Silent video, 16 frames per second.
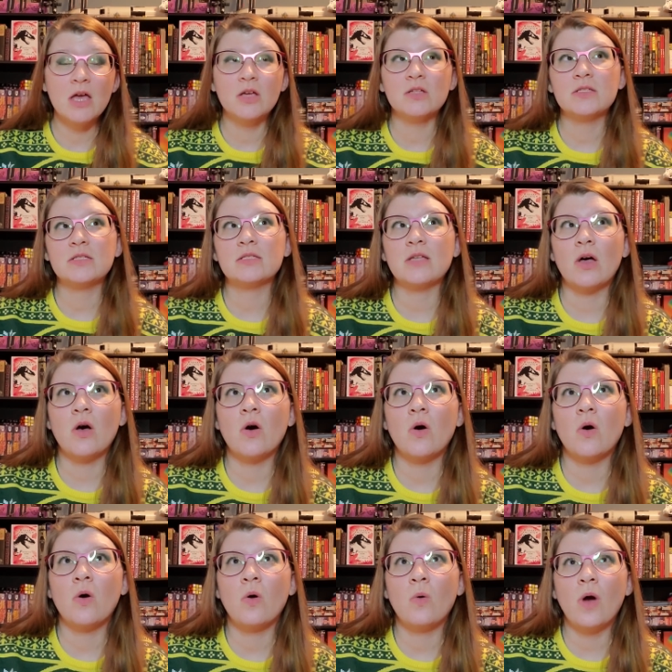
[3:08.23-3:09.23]

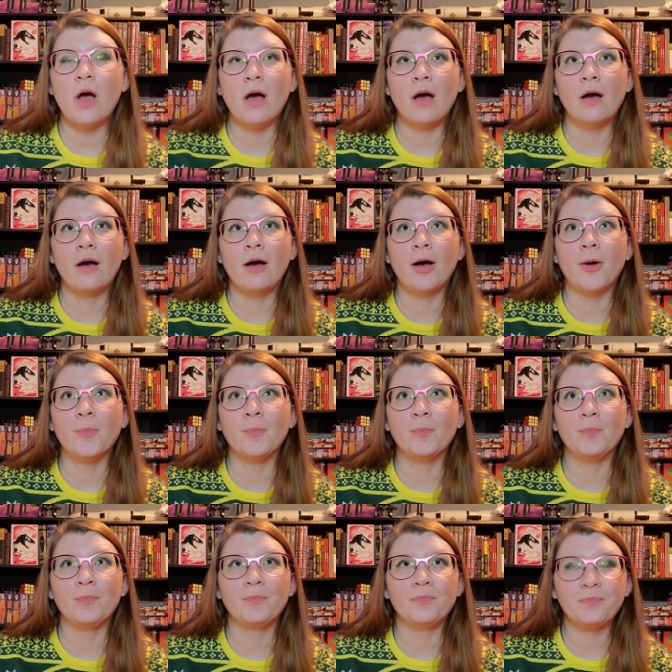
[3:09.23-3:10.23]
So
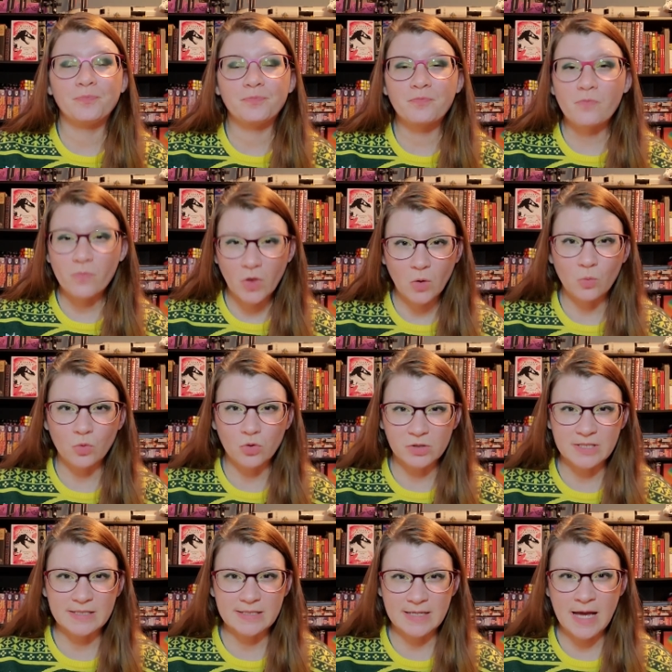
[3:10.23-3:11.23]
we'll
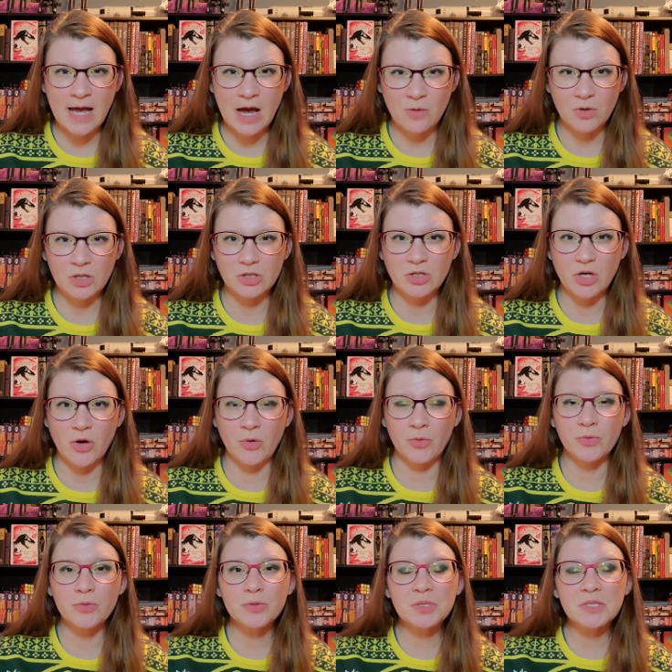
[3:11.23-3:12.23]
see how it
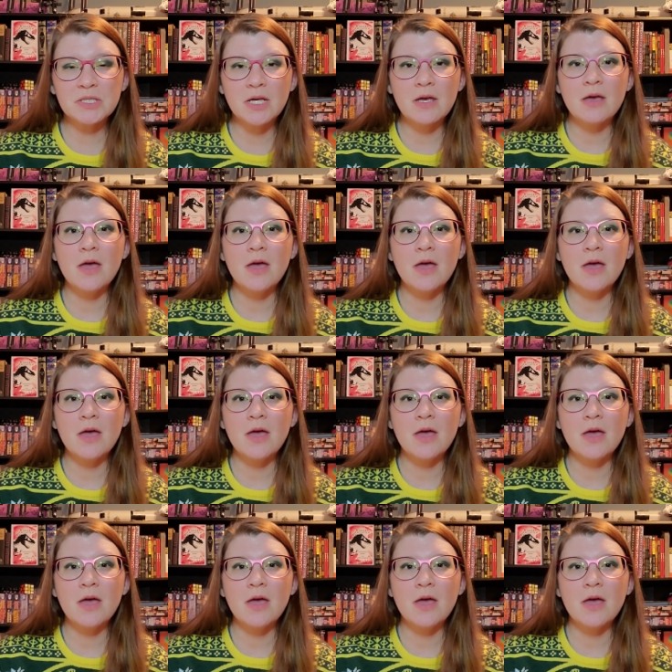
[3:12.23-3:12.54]
goes.